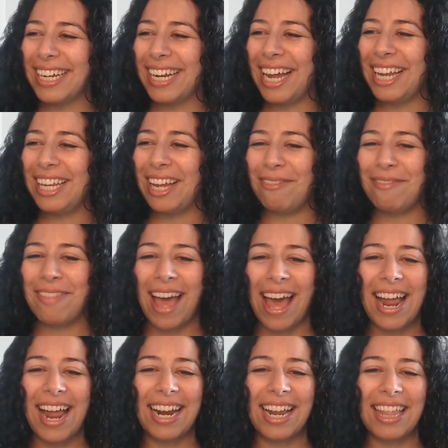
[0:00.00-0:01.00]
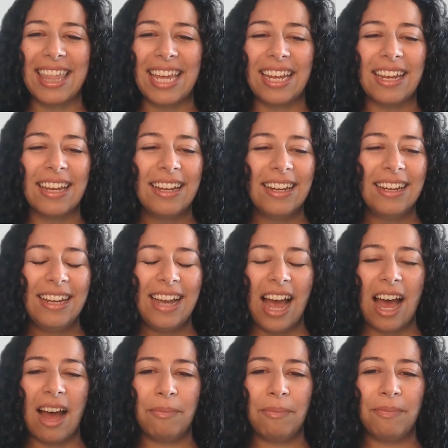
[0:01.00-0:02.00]
I love that. And I think
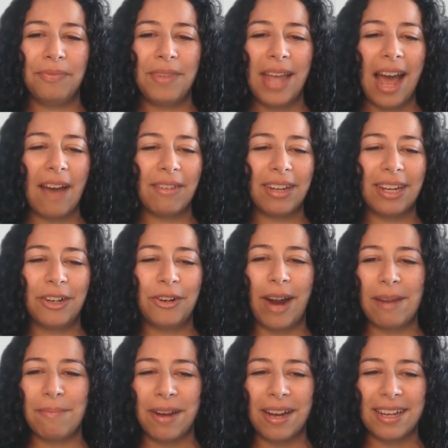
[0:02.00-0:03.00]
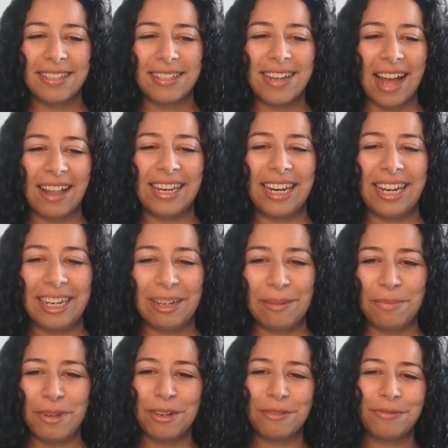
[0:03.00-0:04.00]
having a great personality and
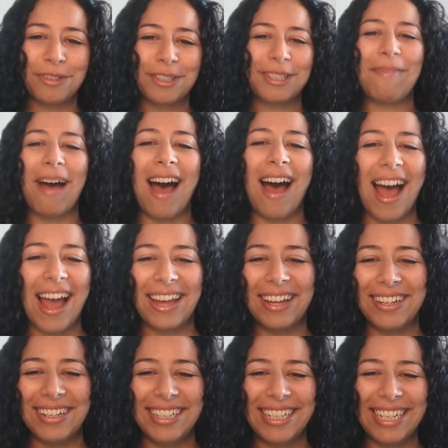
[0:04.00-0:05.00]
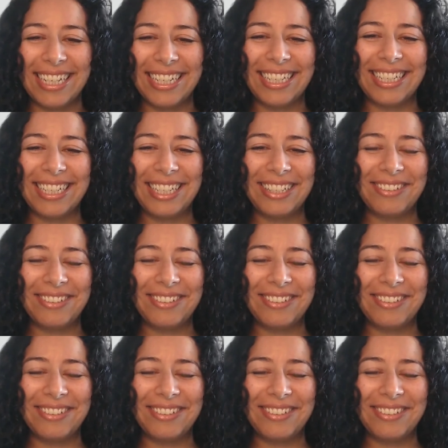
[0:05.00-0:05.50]
a beautiful smile, and you just